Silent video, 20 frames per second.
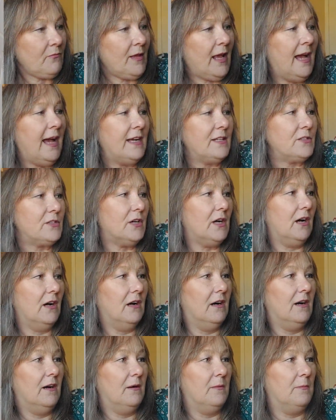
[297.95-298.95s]
and
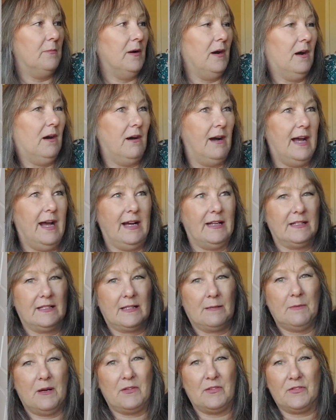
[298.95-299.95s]
I had
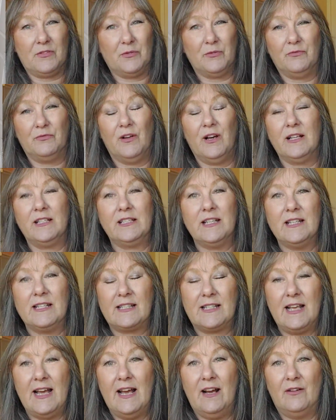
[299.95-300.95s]
some other sort of like
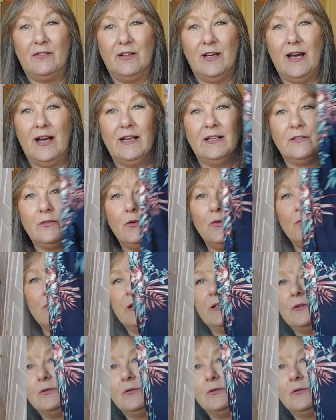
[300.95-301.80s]
discount, and all in